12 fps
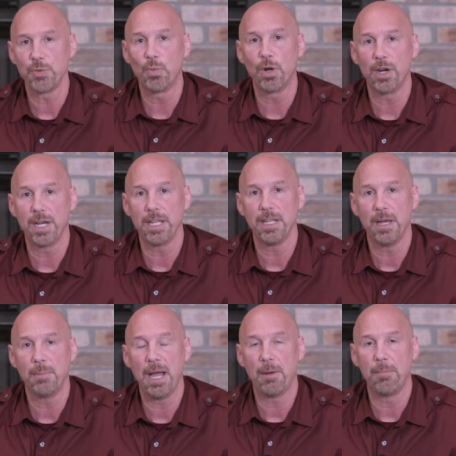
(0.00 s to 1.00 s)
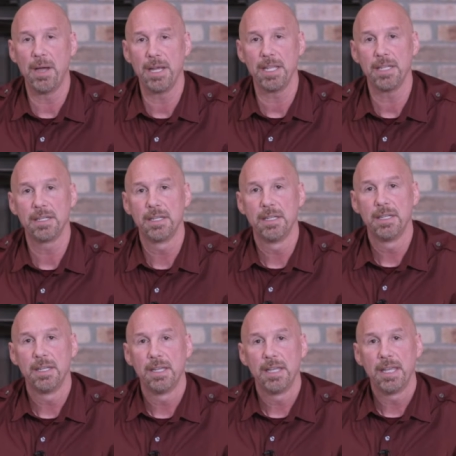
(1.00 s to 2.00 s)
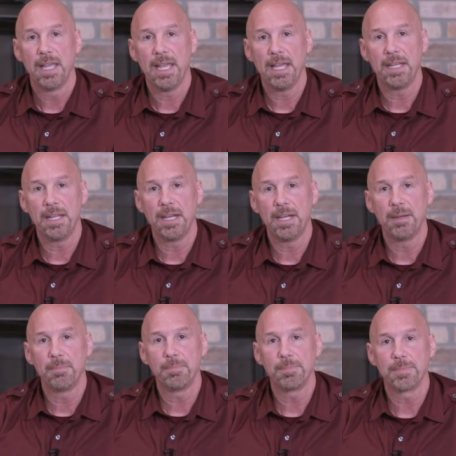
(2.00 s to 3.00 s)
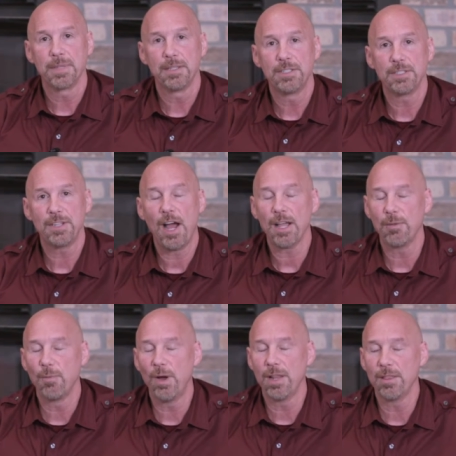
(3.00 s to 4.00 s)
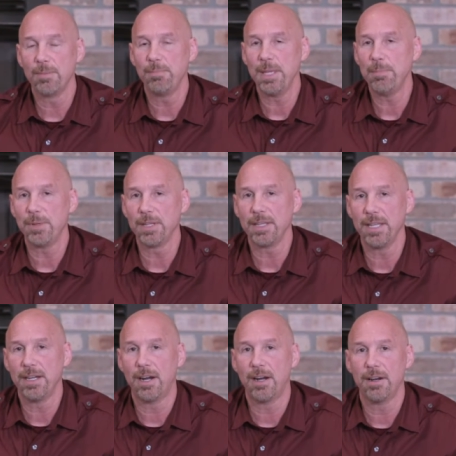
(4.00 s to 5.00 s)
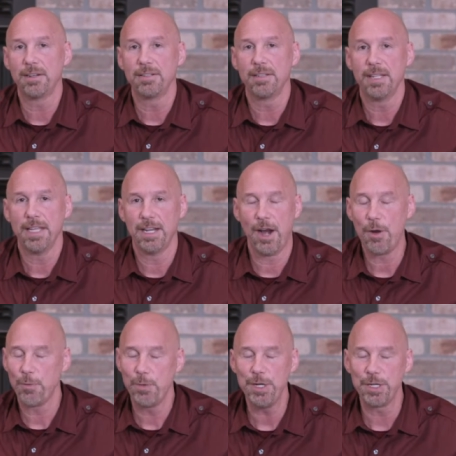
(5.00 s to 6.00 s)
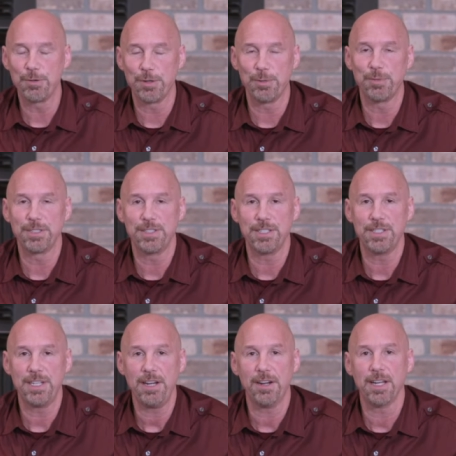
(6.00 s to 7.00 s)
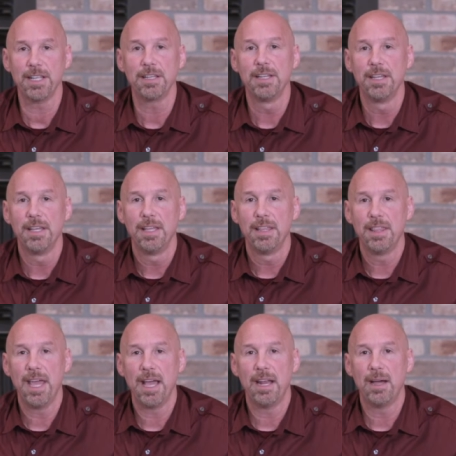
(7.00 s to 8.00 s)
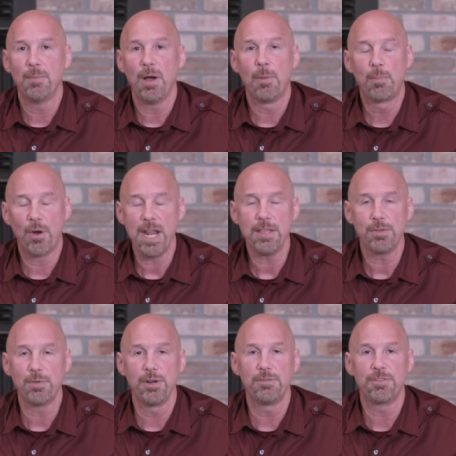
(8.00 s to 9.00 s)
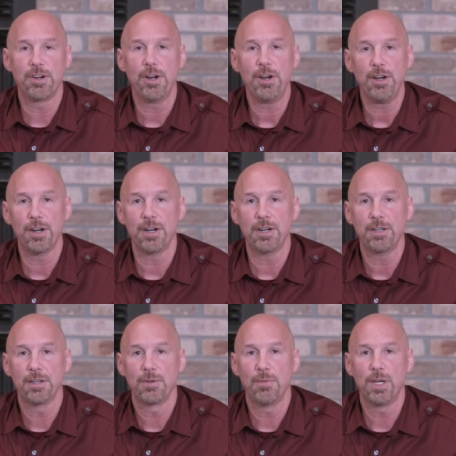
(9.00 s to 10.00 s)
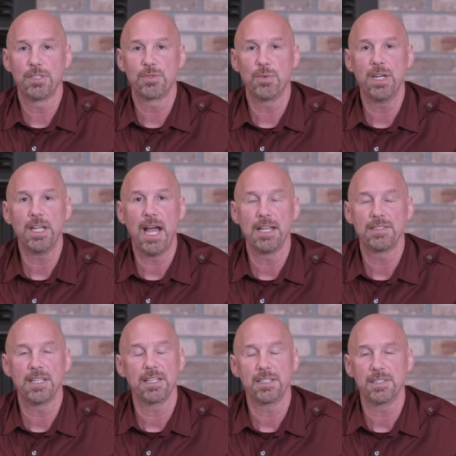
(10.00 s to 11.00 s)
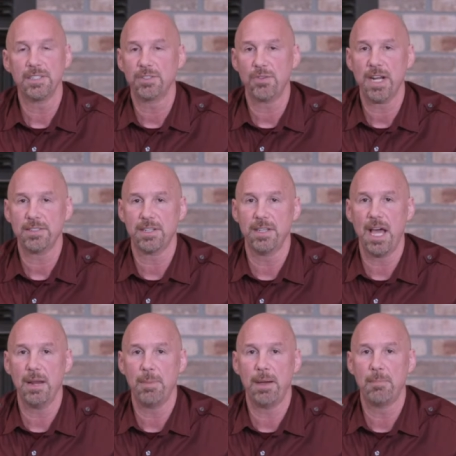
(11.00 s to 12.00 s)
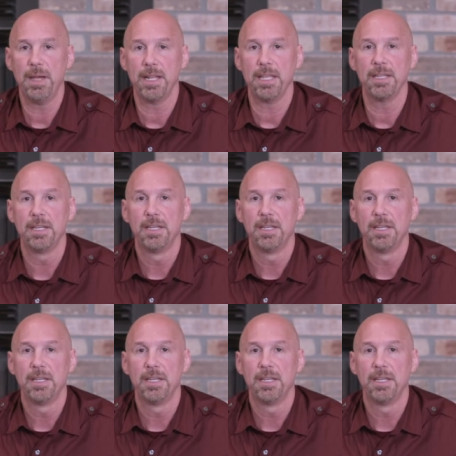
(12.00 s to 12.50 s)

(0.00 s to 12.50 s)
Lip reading: worry about money. And just talking, one of the people in our Rooted group was just sharing that a breakthrough for her was realizing, because she stressed a lot about money,